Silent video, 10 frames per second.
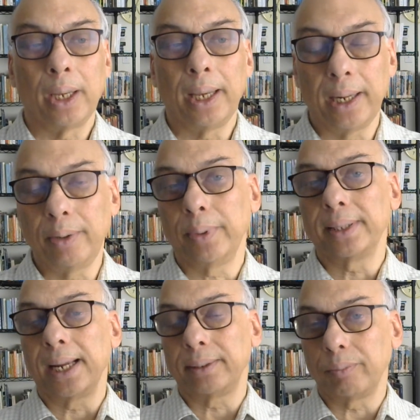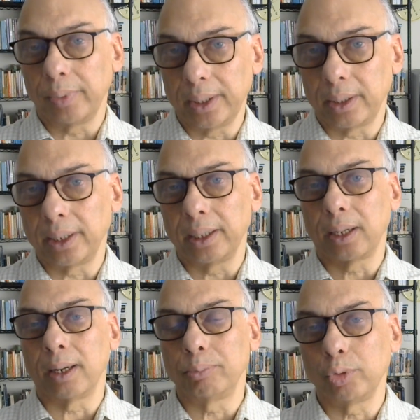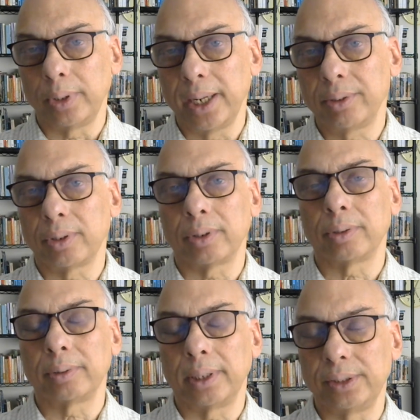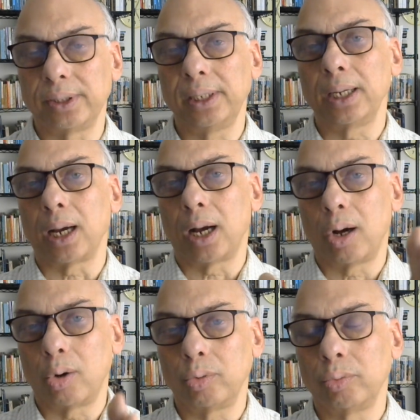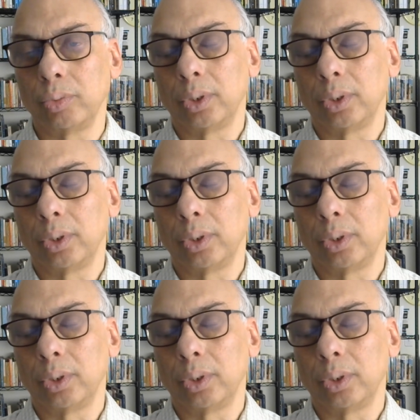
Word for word: Anyway, that we can come to later and see how